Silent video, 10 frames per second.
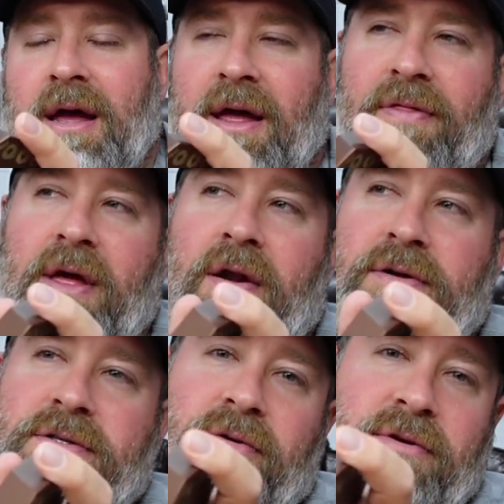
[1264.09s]
And then
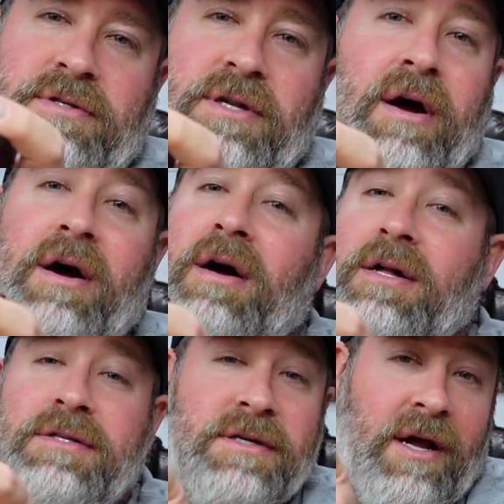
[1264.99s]
also there's
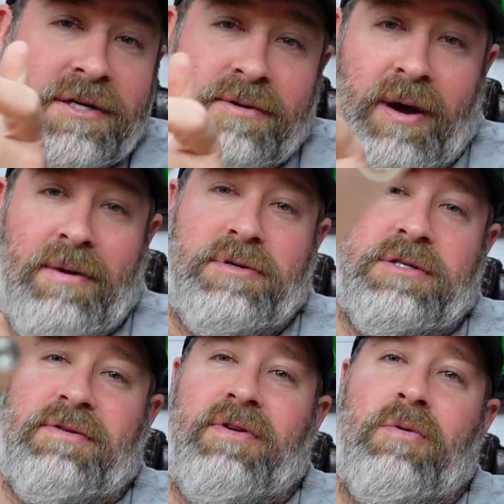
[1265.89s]
tons of custom
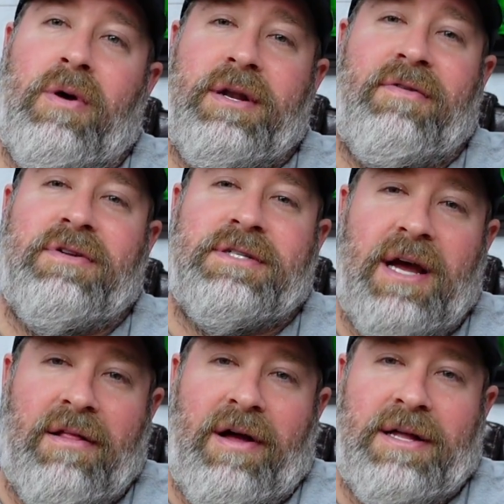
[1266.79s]
options. If you want different
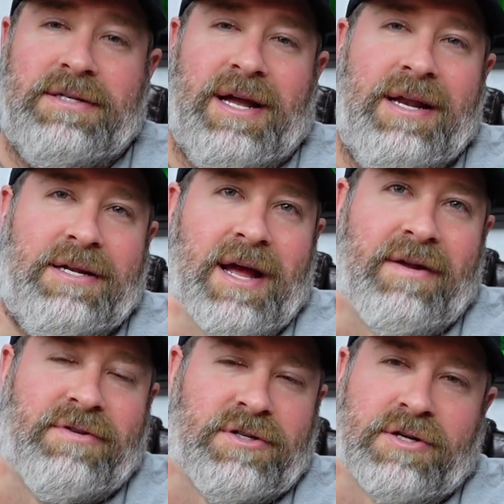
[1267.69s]
sight lines, like I did
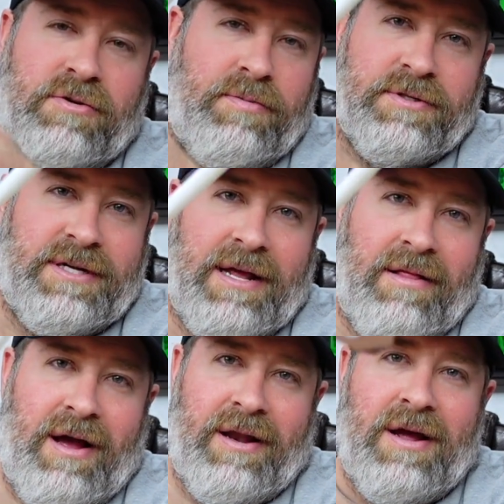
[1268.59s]
kind of just a triple sight
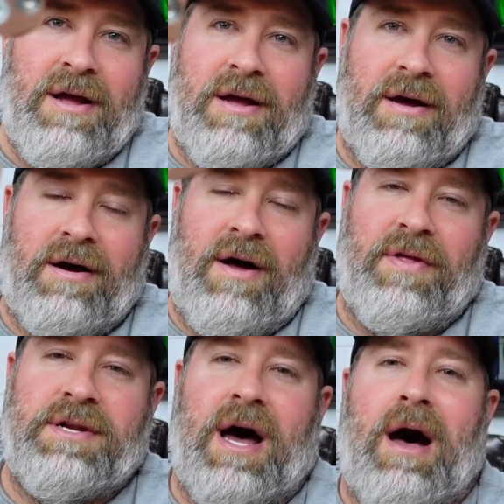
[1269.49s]
line on
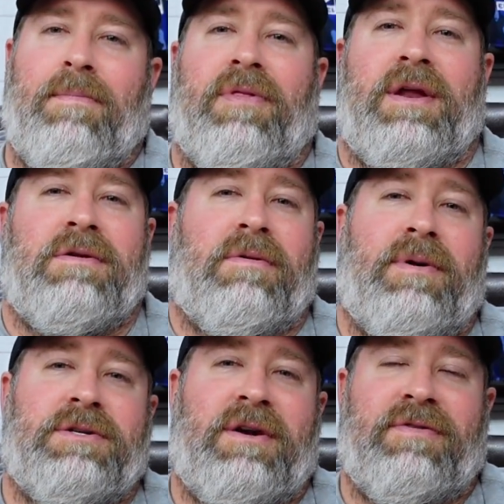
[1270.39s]
the top, but they do a
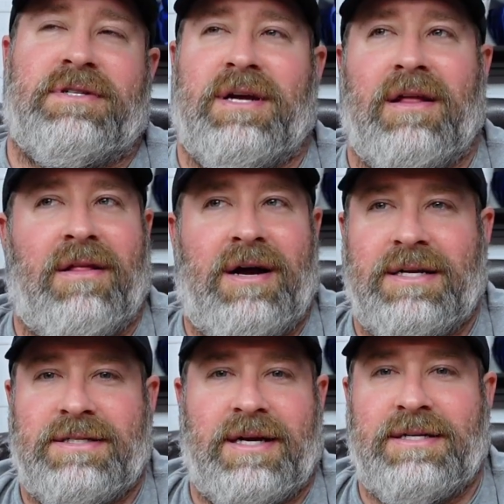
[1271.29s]
bunch of different sight
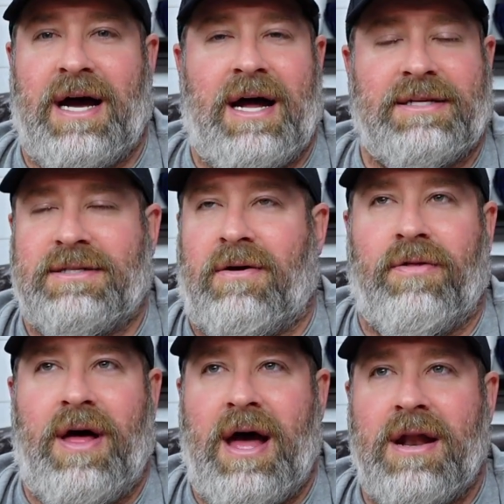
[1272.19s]
lines, sight dots, all
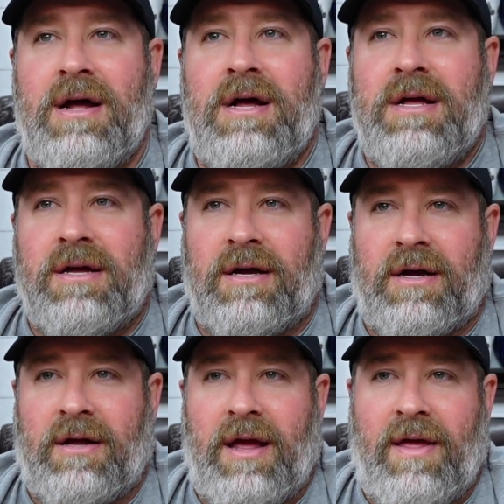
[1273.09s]
that.
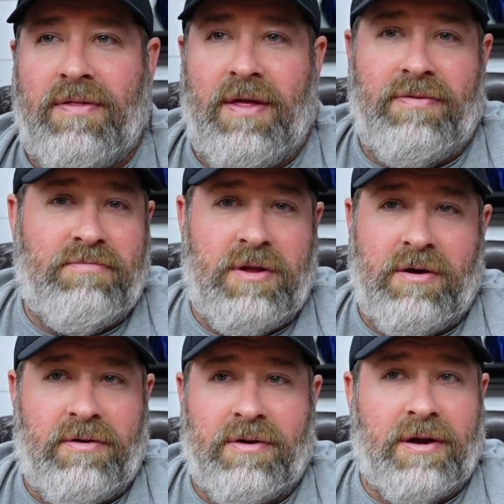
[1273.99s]
And then,
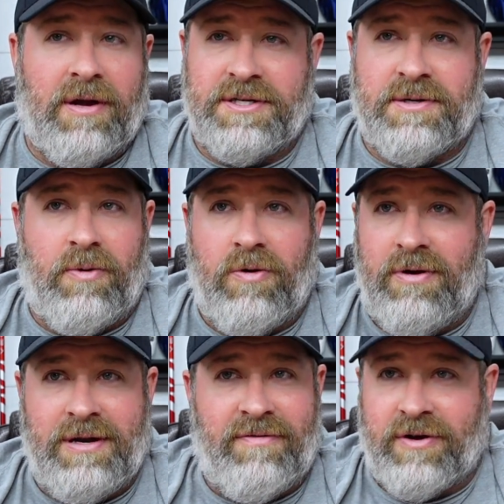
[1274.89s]
you can custom
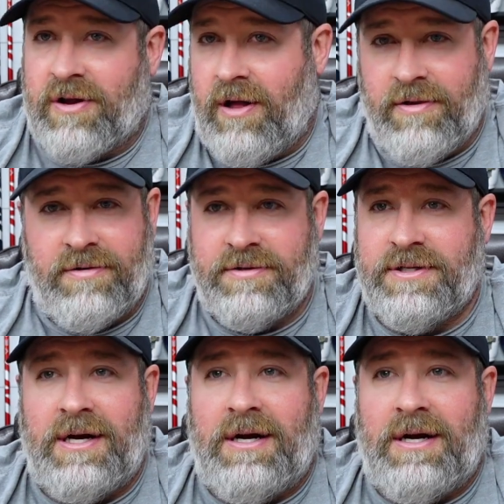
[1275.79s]
order it in different colors.